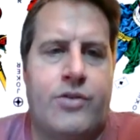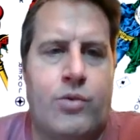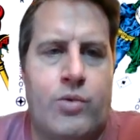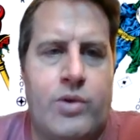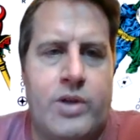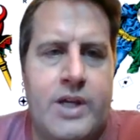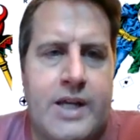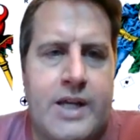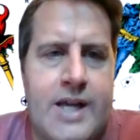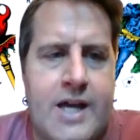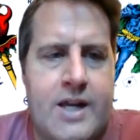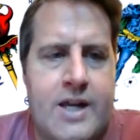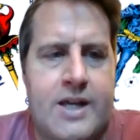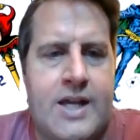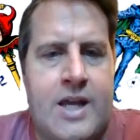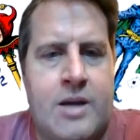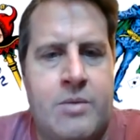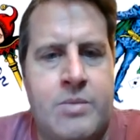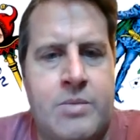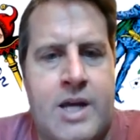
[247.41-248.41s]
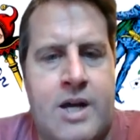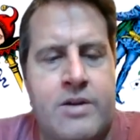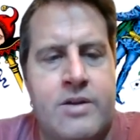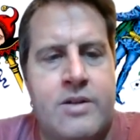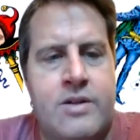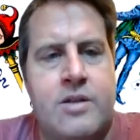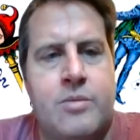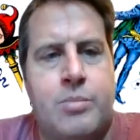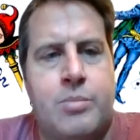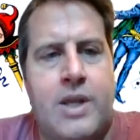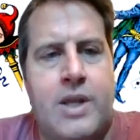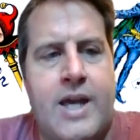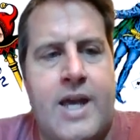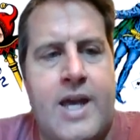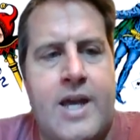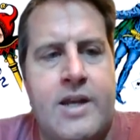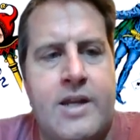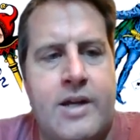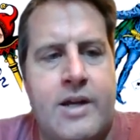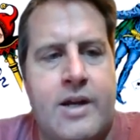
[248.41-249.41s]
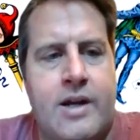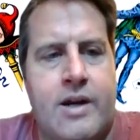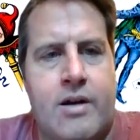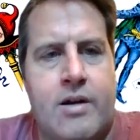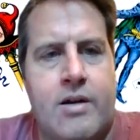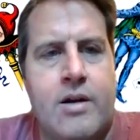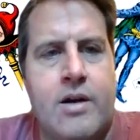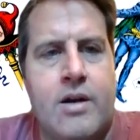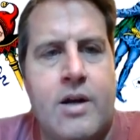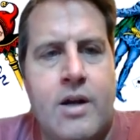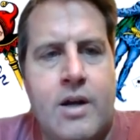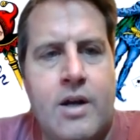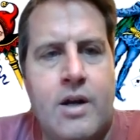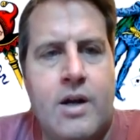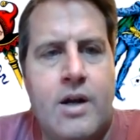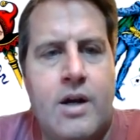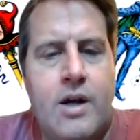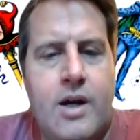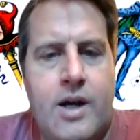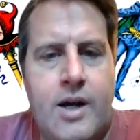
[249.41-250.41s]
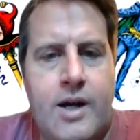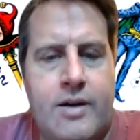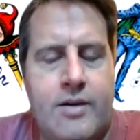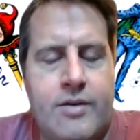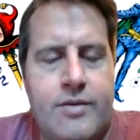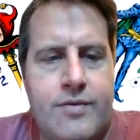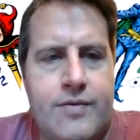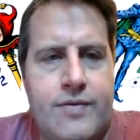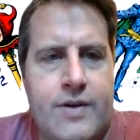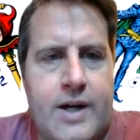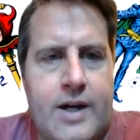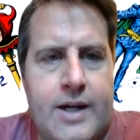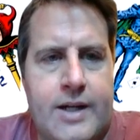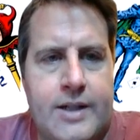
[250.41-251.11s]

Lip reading: So it really kind of came down to the plan here of